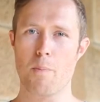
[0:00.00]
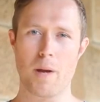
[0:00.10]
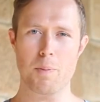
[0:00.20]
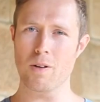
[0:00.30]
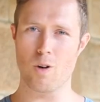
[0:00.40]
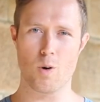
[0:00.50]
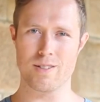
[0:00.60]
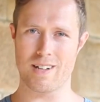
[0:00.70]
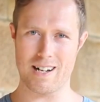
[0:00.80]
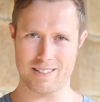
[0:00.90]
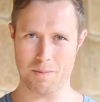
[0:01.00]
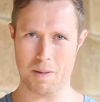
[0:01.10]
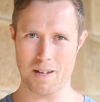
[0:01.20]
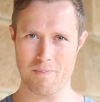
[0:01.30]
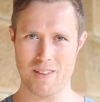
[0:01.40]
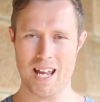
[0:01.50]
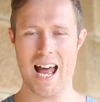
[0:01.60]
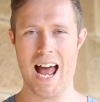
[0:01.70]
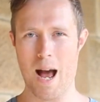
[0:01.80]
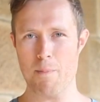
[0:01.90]
People are always asking me,
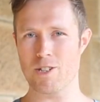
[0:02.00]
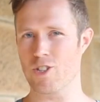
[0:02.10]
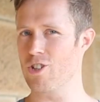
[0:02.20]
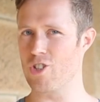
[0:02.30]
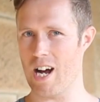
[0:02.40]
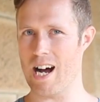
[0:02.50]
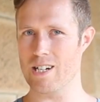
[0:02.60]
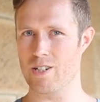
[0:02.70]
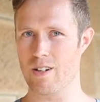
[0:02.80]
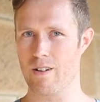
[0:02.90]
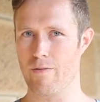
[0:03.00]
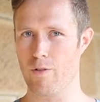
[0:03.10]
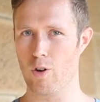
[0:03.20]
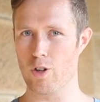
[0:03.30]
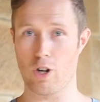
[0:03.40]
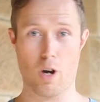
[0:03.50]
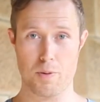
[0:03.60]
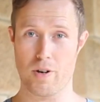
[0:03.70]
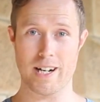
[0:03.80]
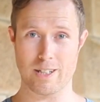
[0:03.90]
how much do you charge for your
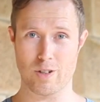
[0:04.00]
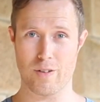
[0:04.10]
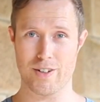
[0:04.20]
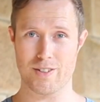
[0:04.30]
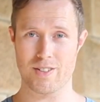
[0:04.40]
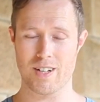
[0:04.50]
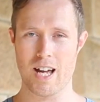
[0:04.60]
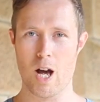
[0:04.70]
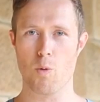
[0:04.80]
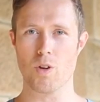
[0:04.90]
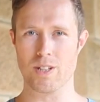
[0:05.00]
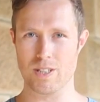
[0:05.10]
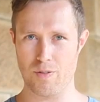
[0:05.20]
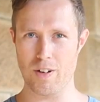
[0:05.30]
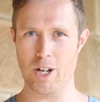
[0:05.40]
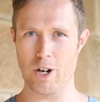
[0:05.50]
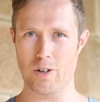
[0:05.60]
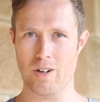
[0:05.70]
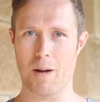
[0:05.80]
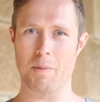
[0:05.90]
copywriting service? Well, in this
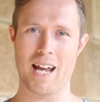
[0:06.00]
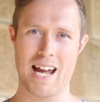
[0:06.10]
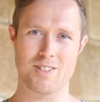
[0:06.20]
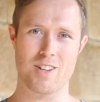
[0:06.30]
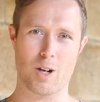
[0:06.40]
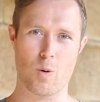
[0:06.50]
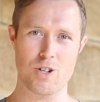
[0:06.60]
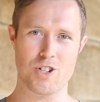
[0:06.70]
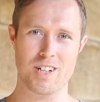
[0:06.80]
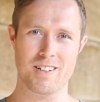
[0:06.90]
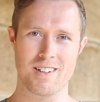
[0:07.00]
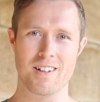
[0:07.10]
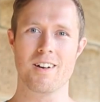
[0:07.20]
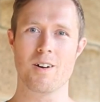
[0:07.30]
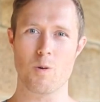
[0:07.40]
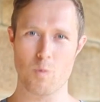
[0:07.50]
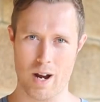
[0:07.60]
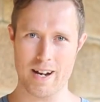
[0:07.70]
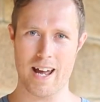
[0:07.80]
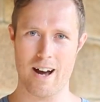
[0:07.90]
video, I'm going to answer that question
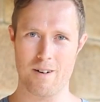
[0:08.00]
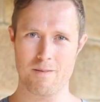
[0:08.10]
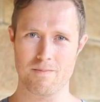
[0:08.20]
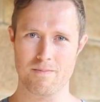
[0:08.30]
right now.